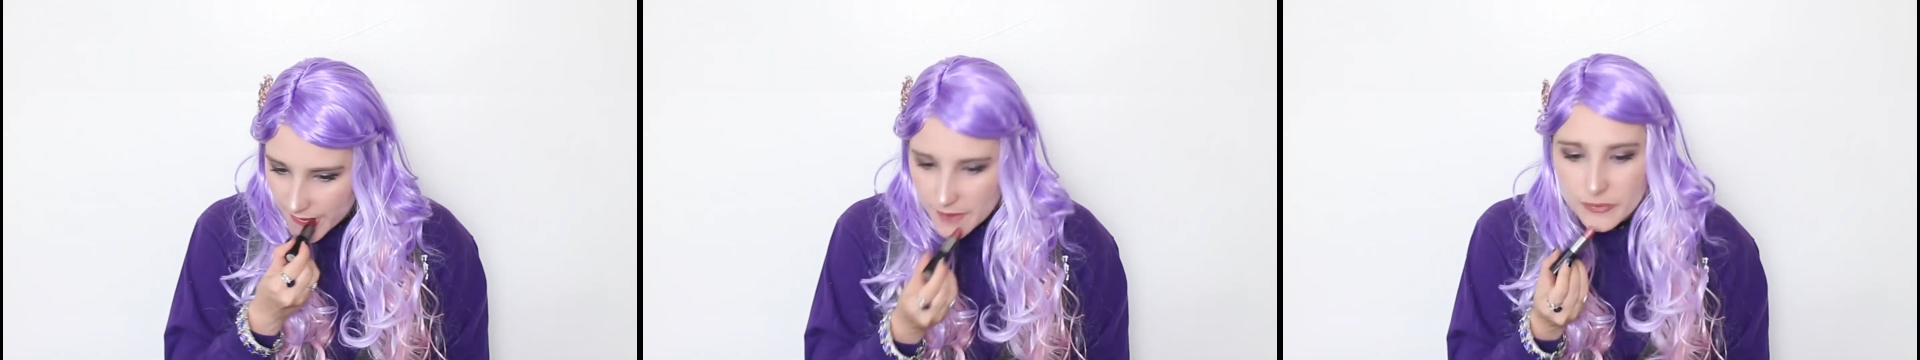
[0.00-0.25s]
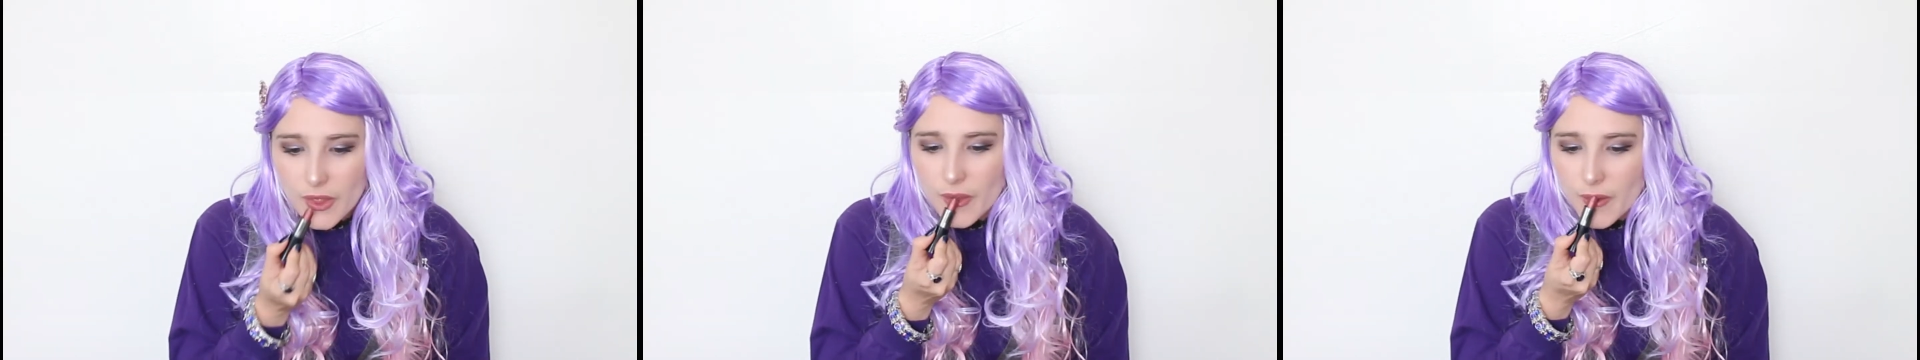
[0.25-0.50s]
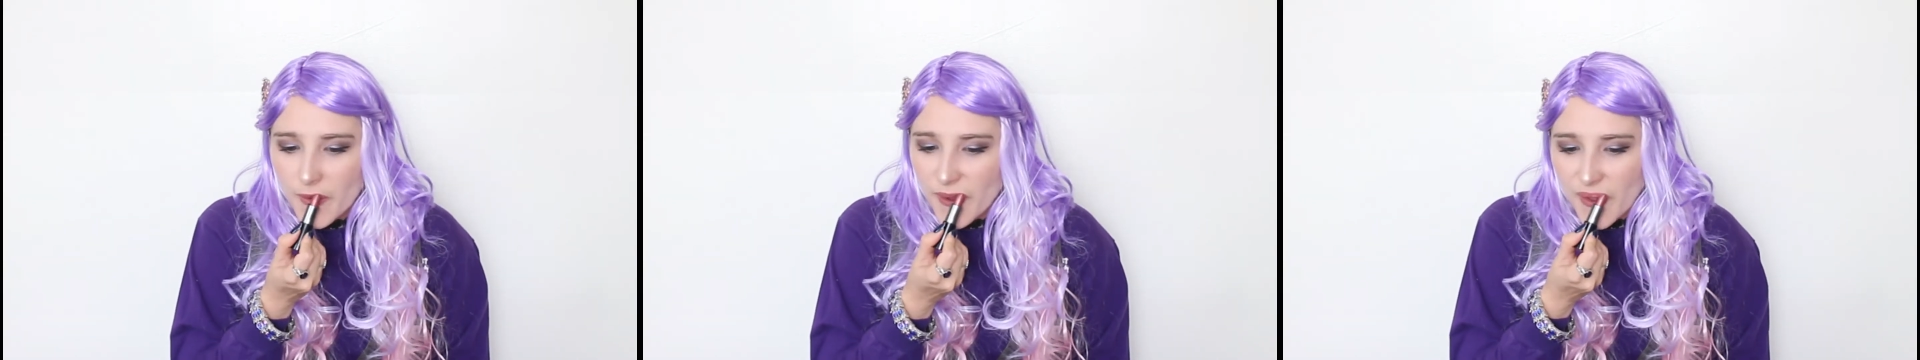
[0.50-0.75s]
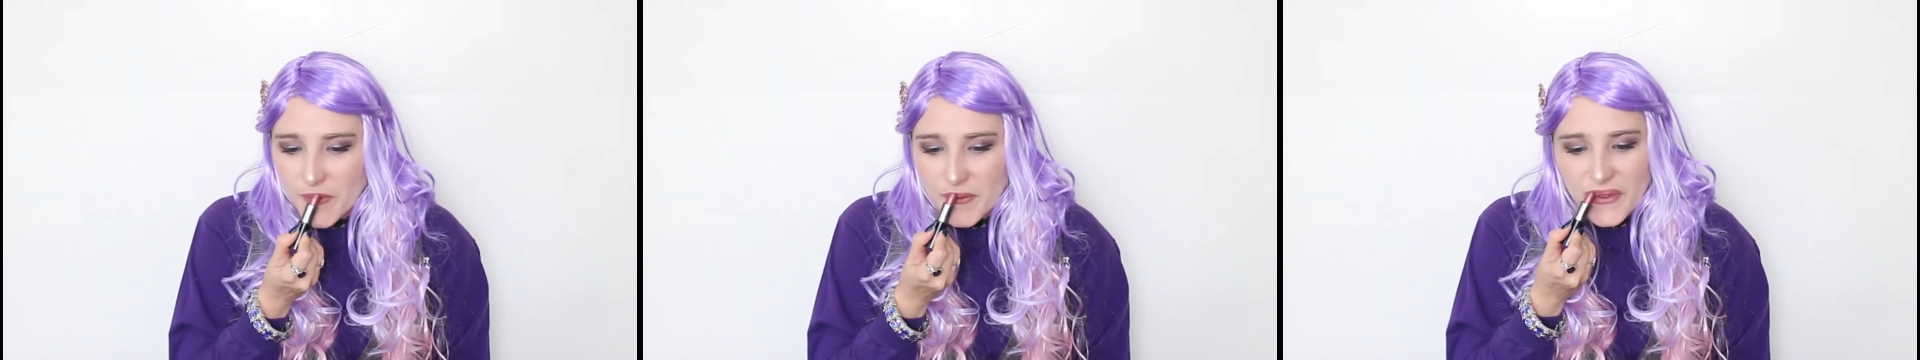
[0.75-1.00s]
the center.
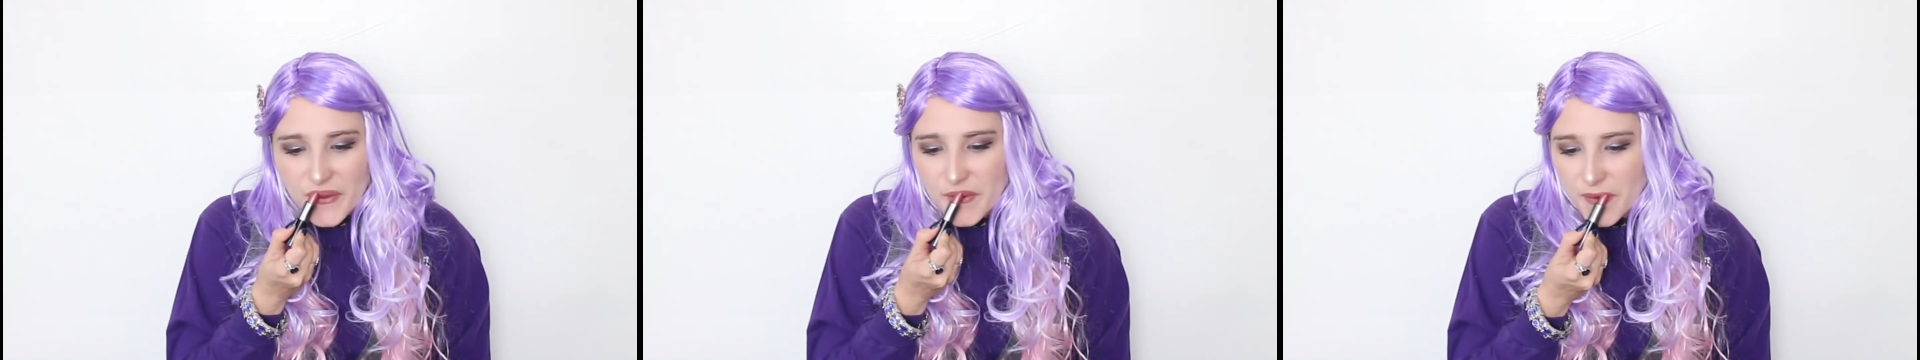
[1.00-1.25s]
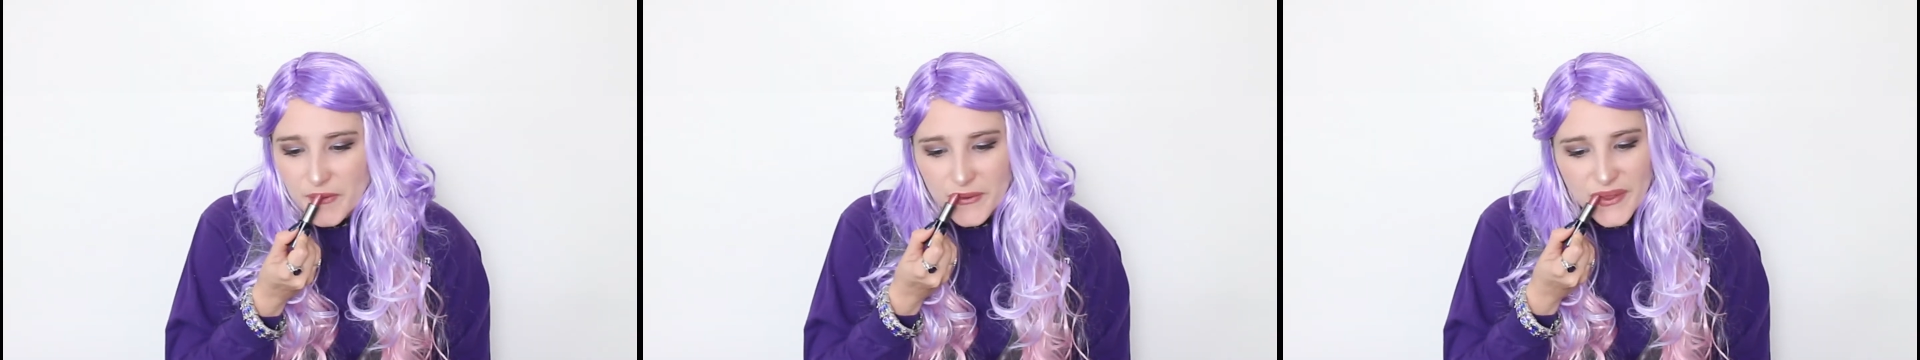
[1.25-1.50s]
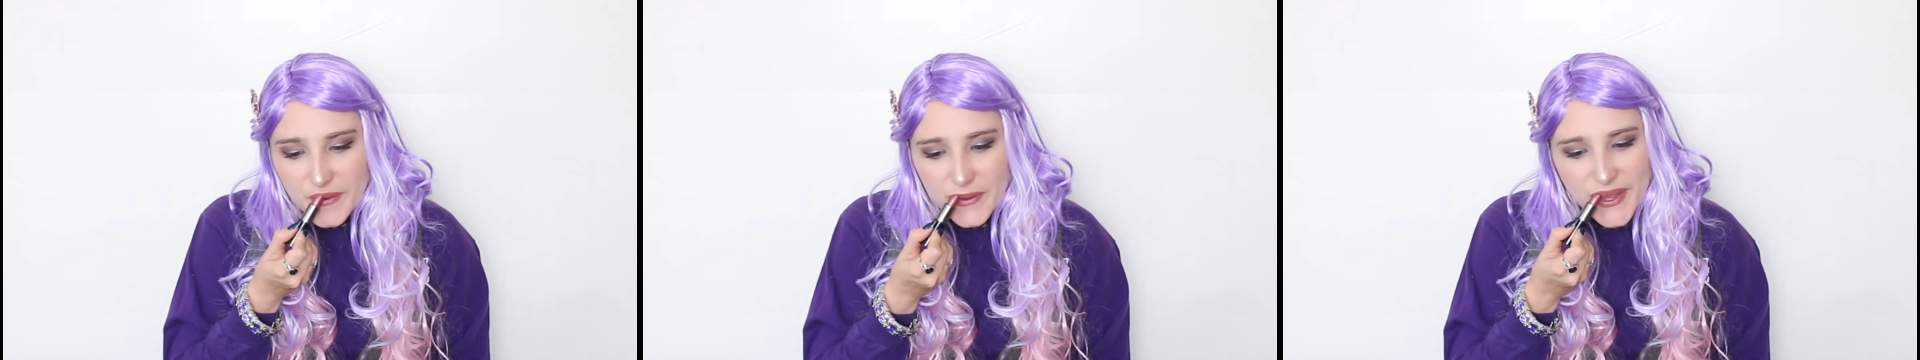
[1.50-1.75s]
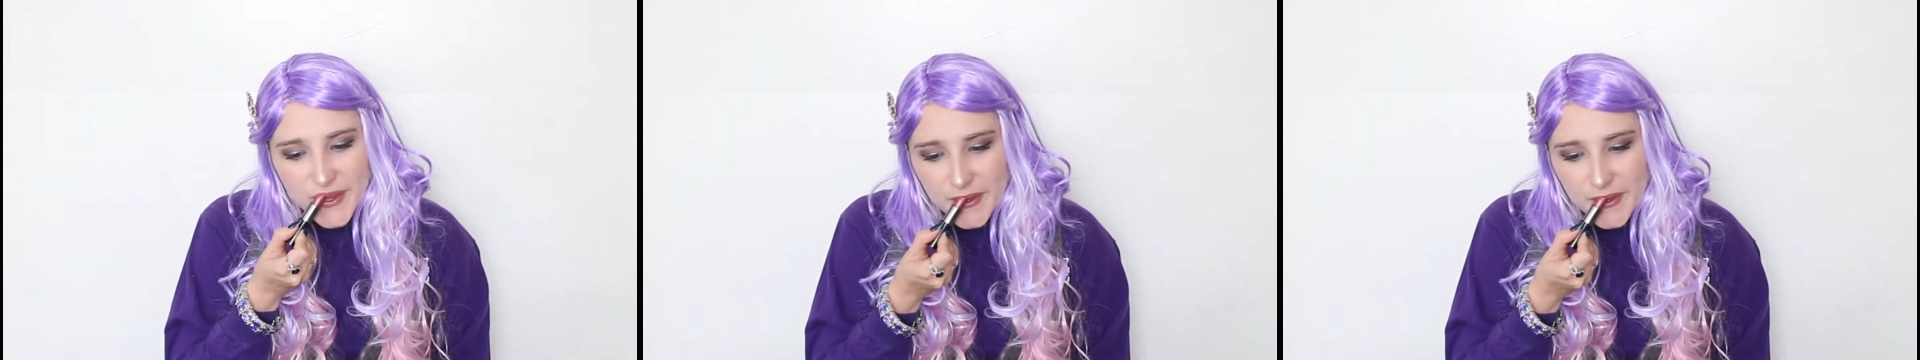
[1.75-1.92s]
So I went ahead and